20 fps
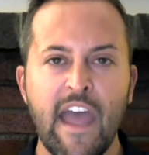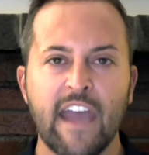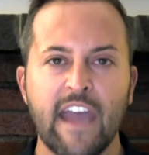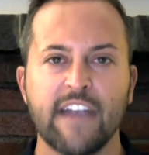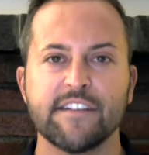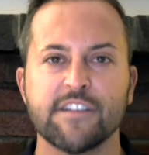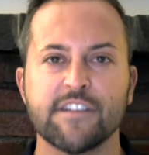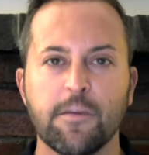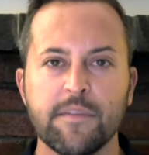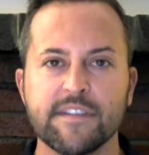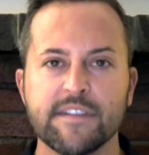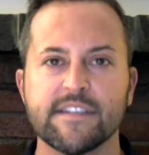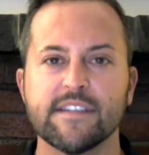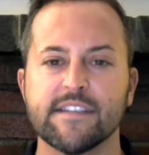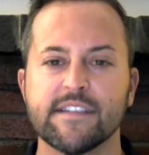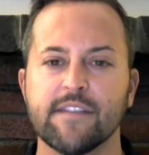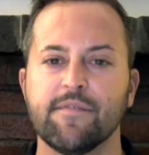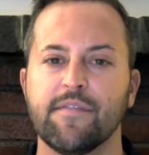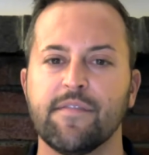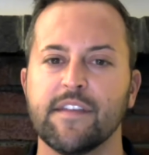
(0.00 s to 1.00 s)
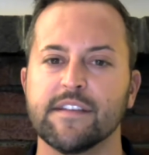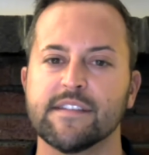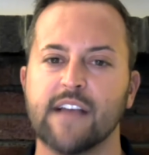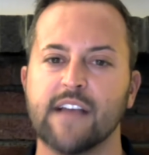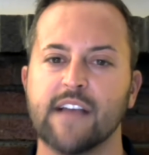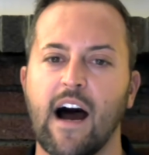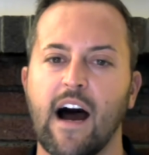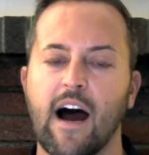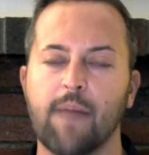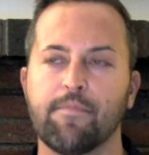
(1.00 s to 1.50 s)
It's almost as if
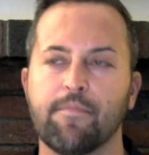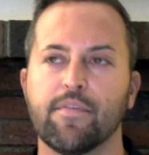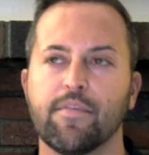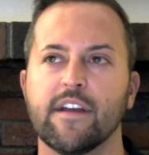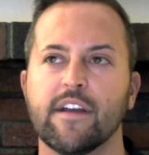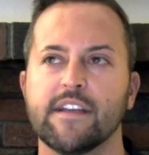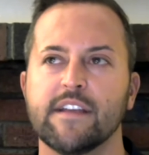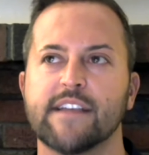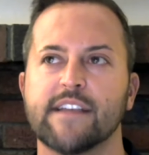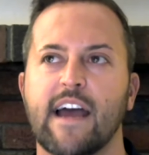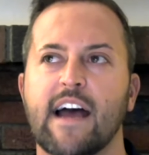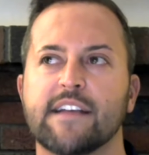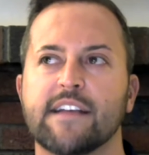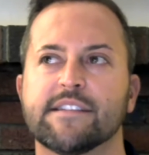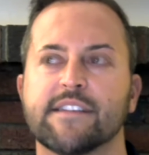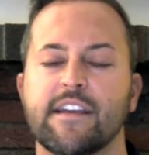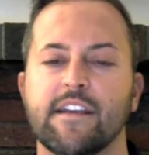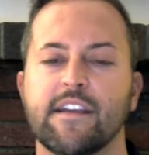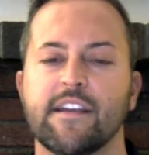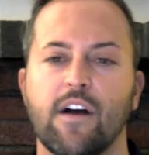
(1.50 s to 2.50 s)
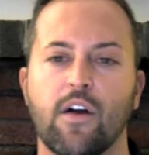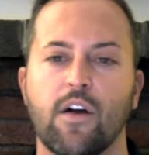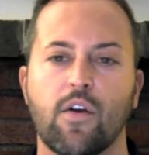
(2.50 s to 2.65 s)
this opera is asking a